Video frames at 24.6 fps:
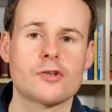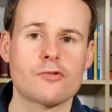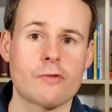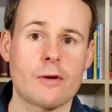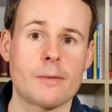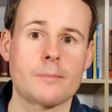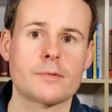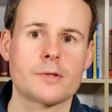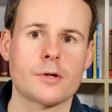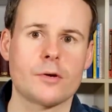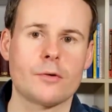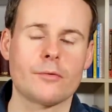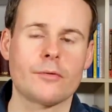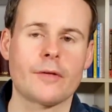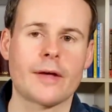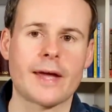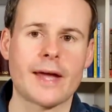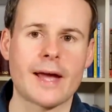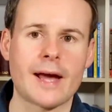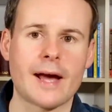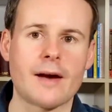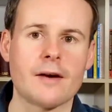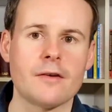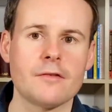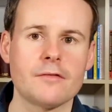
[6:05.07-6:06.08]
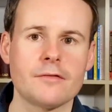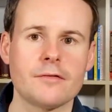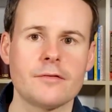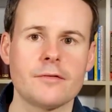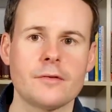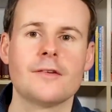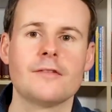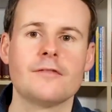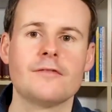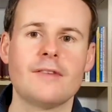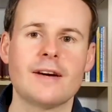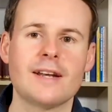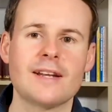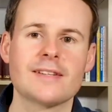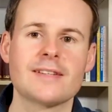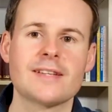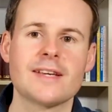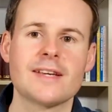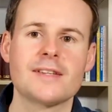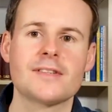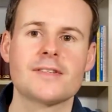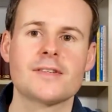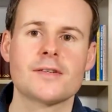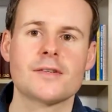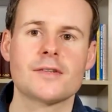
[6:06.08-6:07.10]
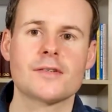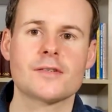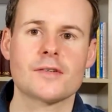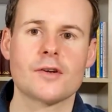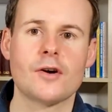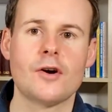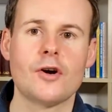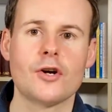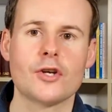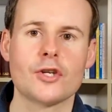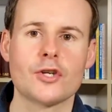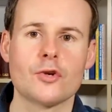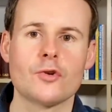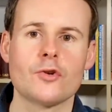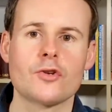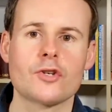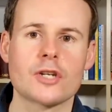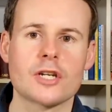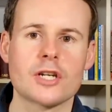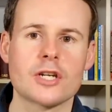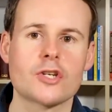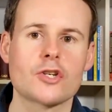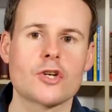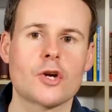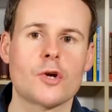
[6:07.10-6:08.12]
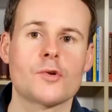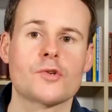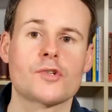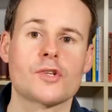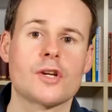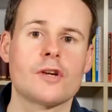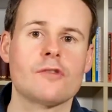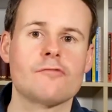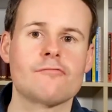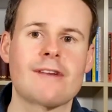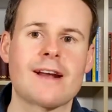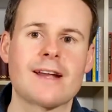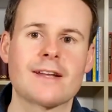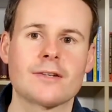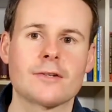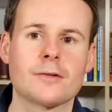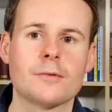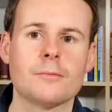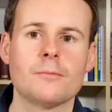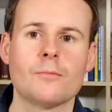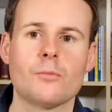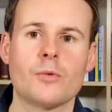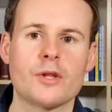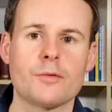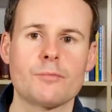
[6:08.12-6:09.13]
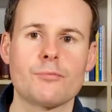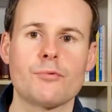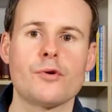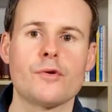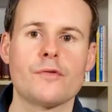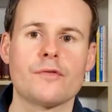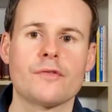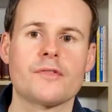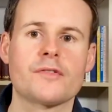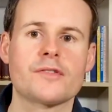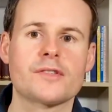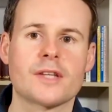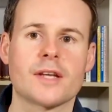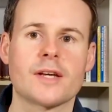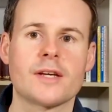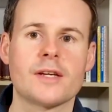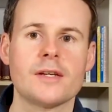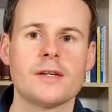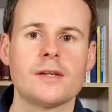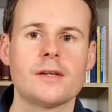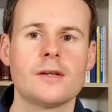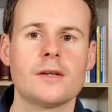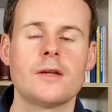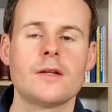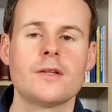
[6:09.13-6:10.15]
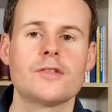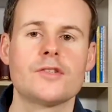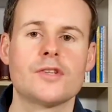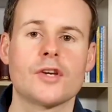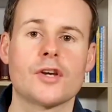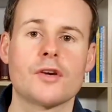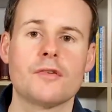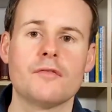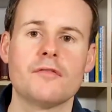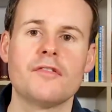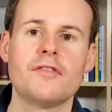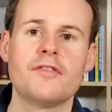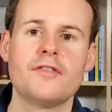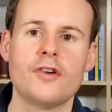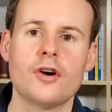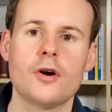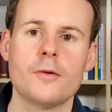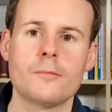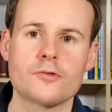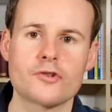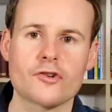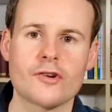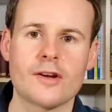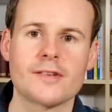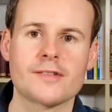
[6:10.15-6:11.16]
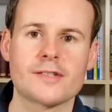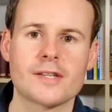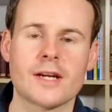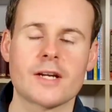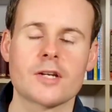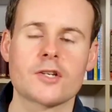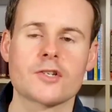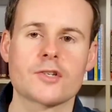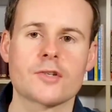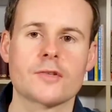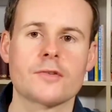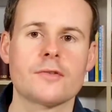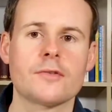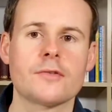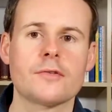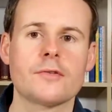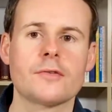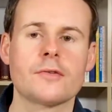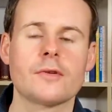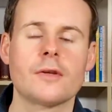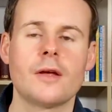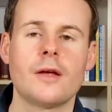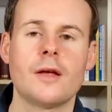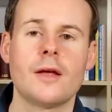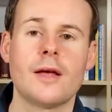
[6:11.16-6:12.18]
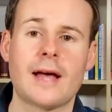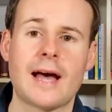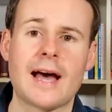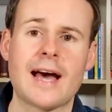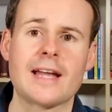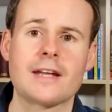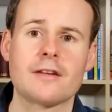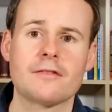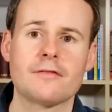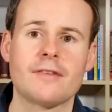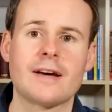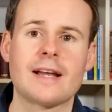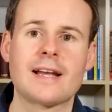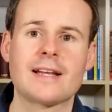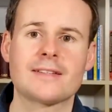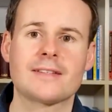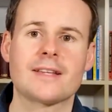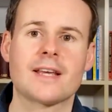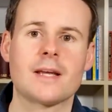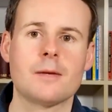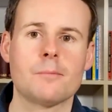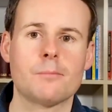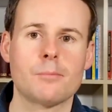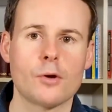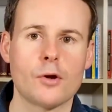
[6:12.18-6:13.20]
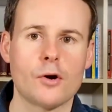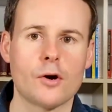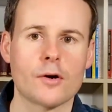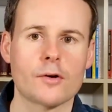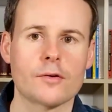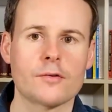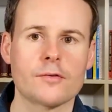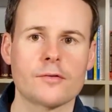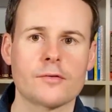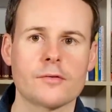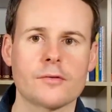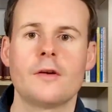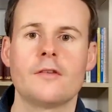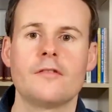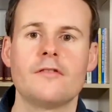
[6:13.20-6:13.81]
crypto they have. Validators are usually chosen at random with proof of stake to confirm transactions and validate blocks.